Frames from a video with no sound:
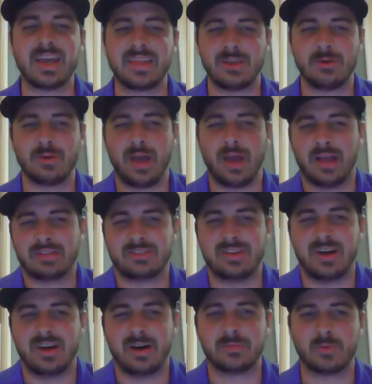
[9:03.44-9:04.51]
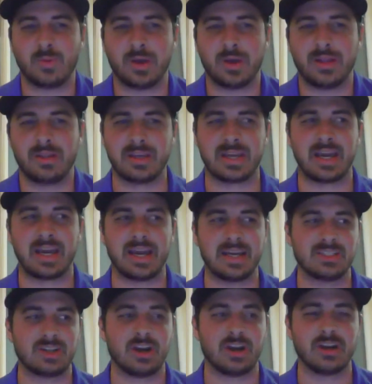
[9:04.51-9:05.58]
that you got snubbed when the guy
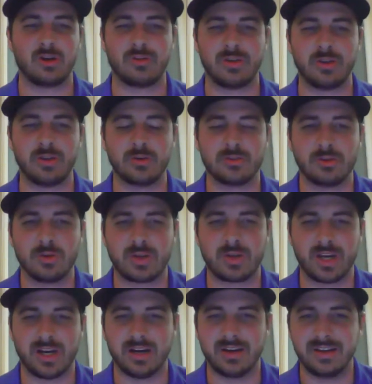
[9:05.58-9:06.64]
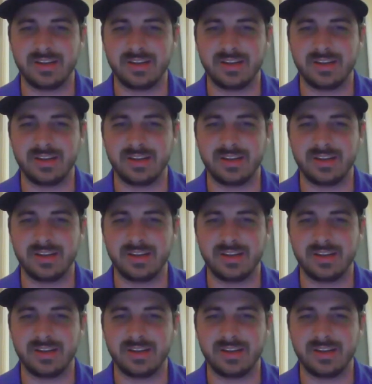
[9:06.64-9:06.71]
starting over you is Luka.